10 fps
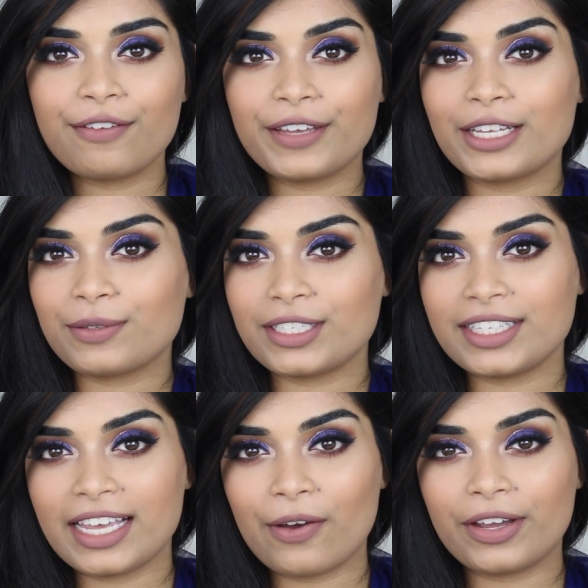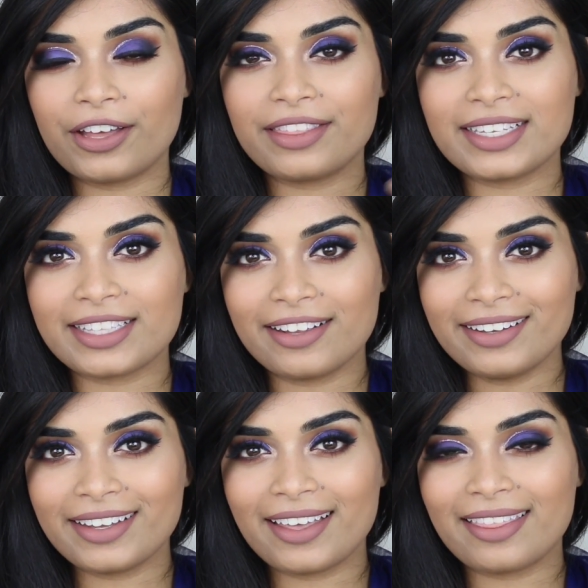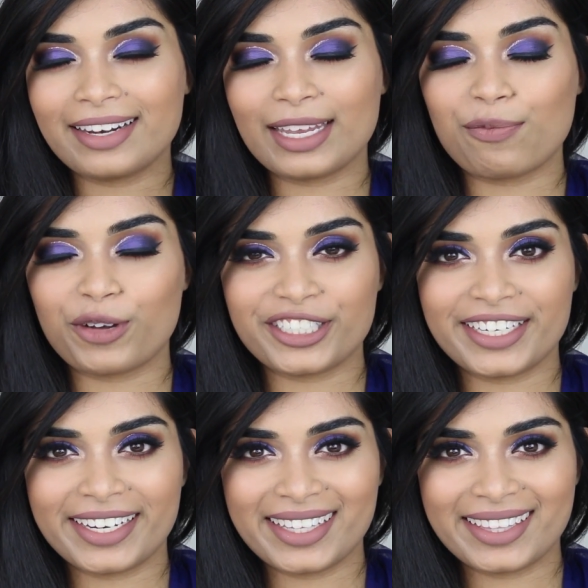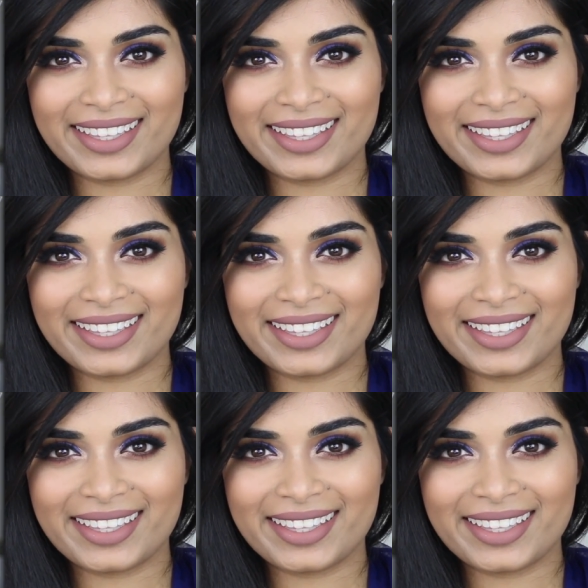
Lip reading: If you guys want to see how I got this look, then keep watching.